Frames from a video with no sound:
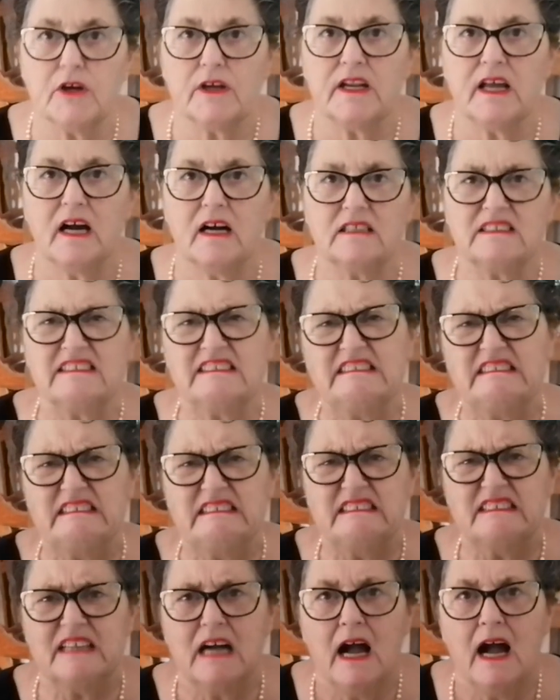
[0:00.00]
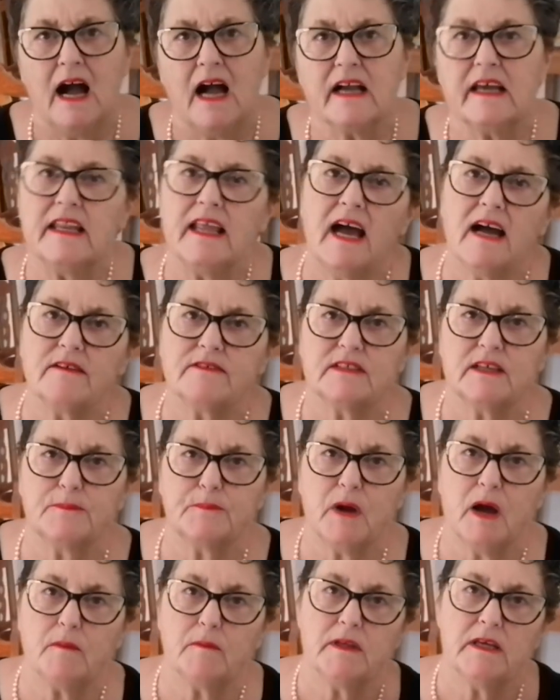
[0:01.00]
gonna have to
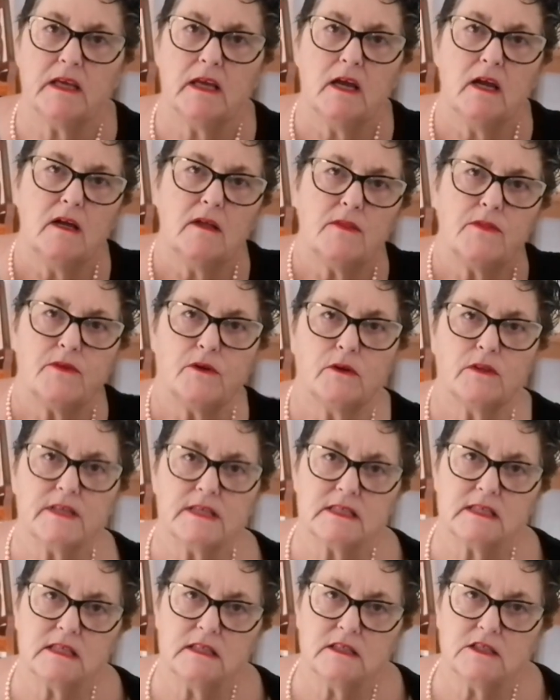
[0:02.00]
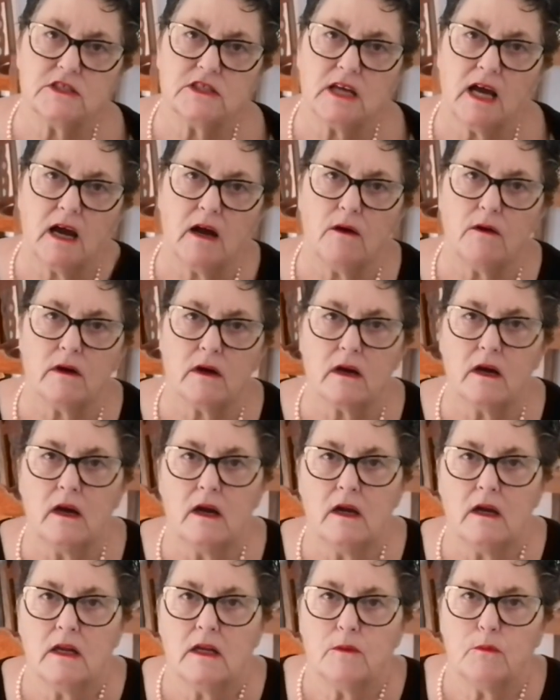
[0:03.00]
probably throw this in the shower,
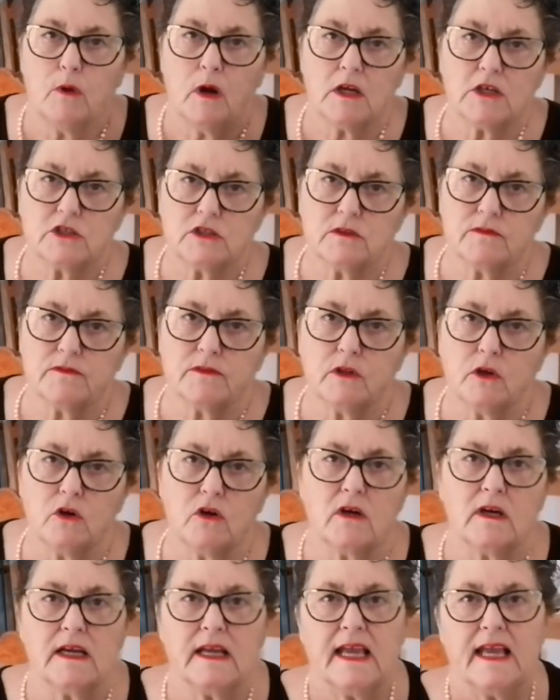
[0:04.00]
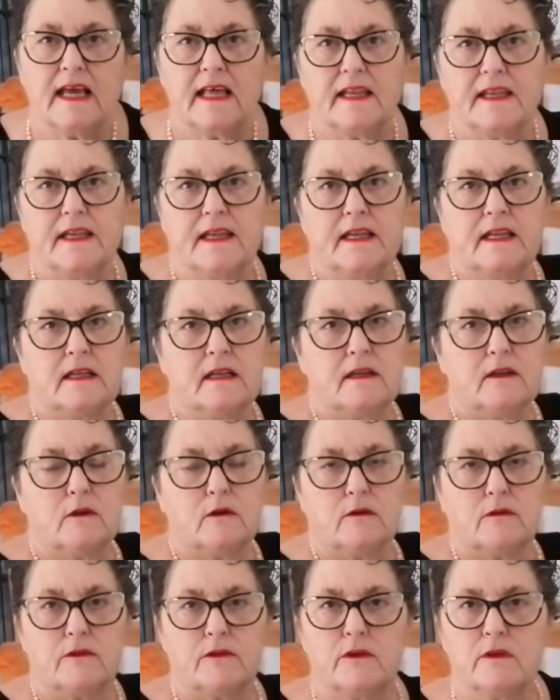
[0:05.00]
wash the floor, and
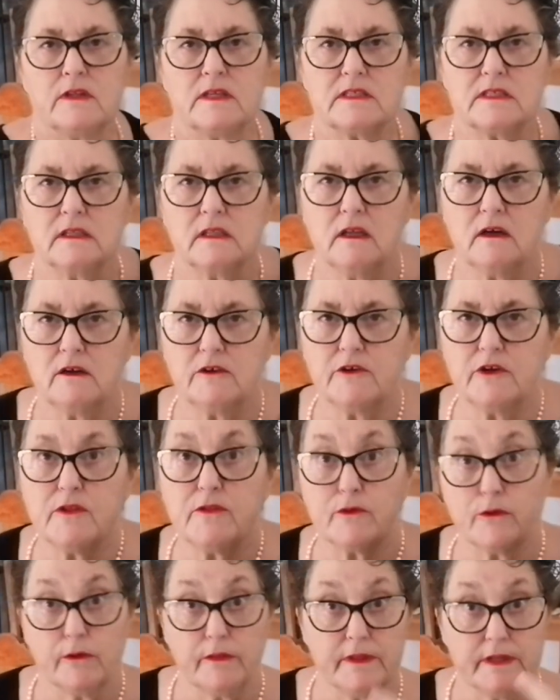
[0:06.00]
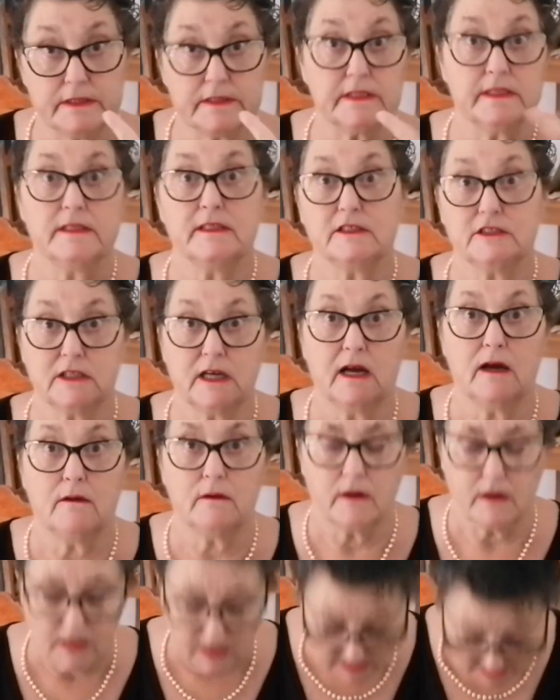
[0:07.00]
no, throw this in laundry, throw this in the shower,